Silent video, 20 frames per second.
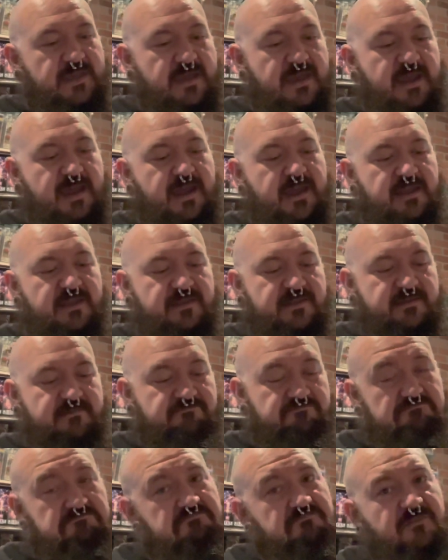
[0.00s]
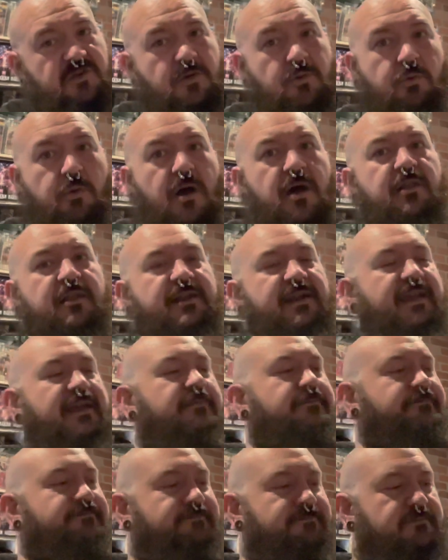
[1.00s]
And
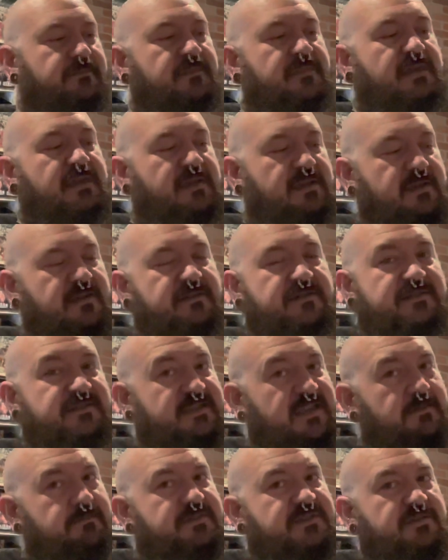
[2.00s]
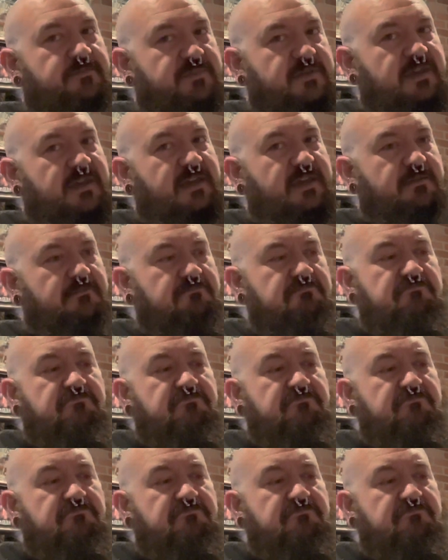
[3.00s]
quality seems to be